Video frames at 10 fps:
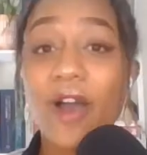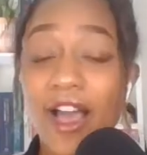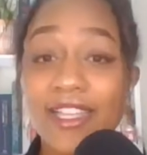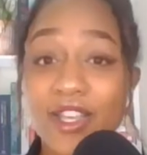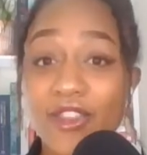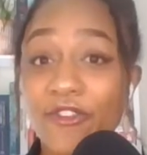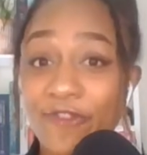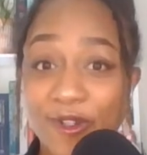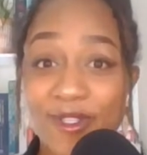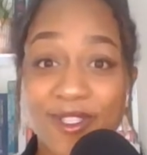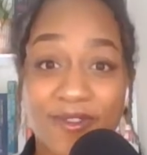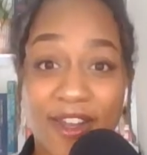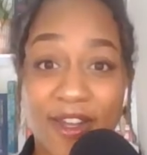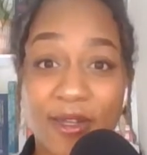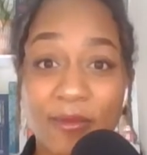I saw the first
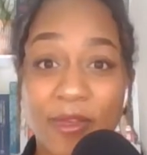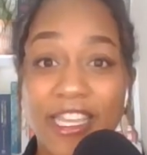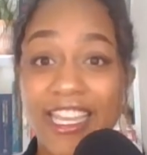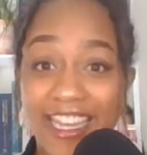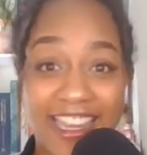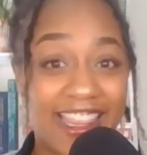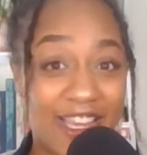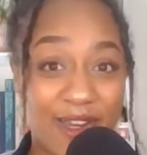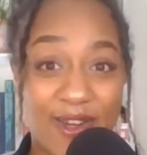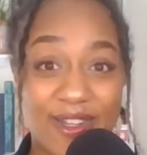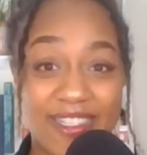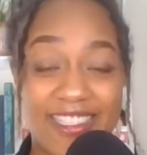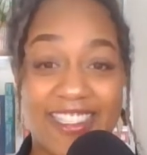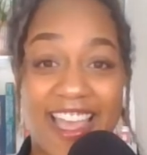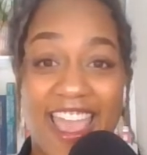Venom in
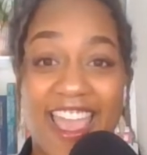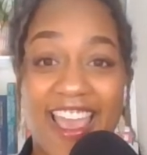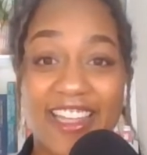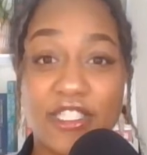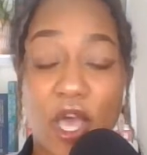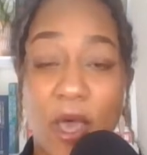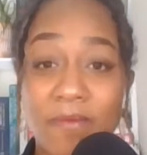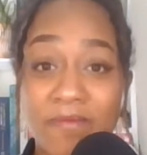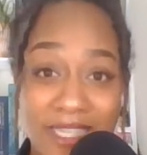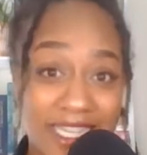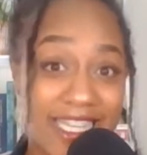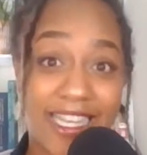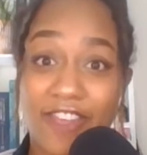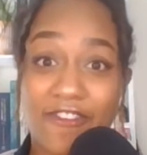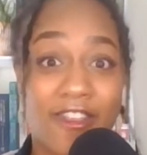theaters and
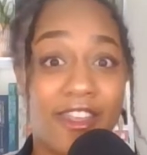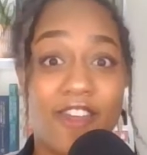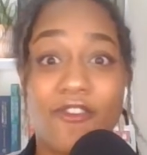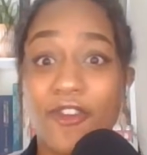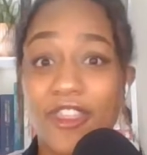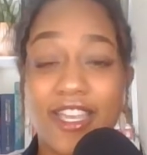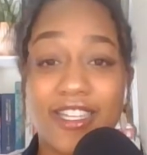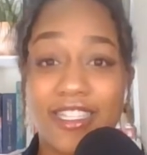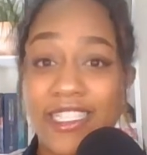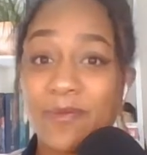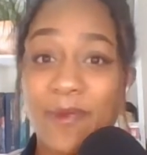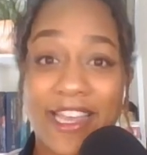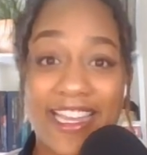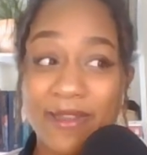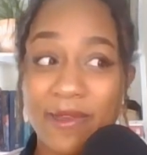immediately fell in love with it,
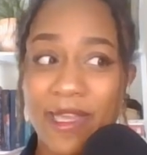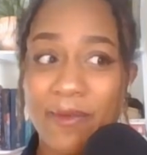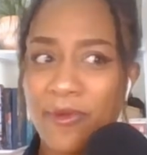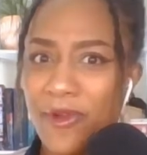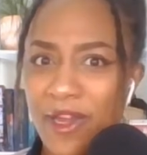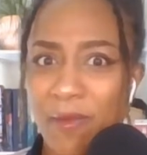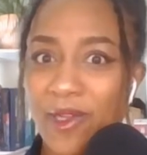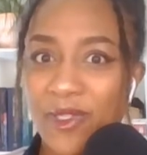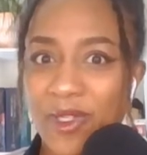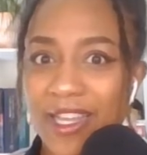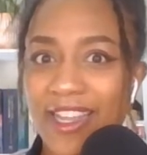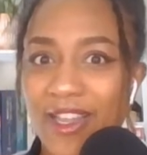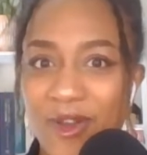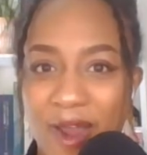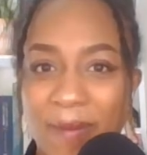despite it pretty much getting
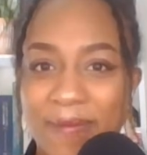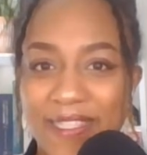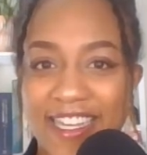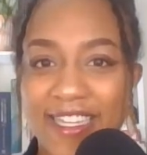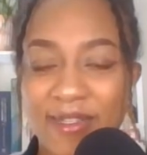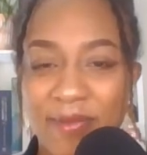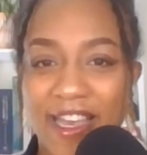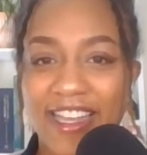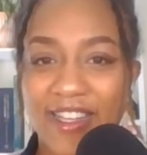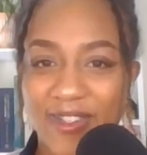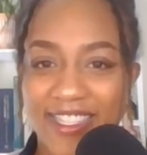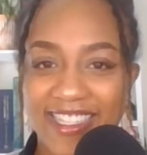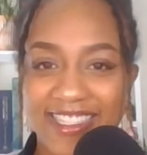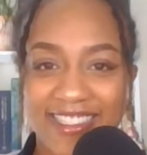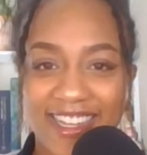crapped on by
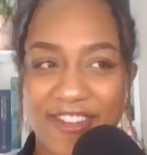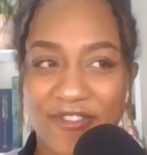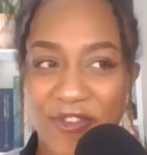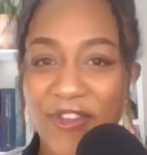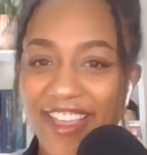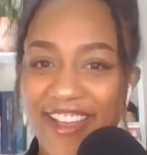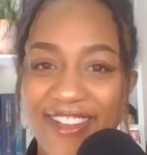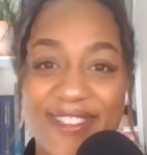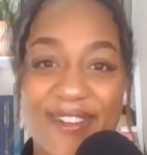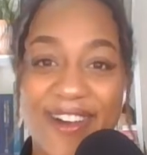critics and I feel like also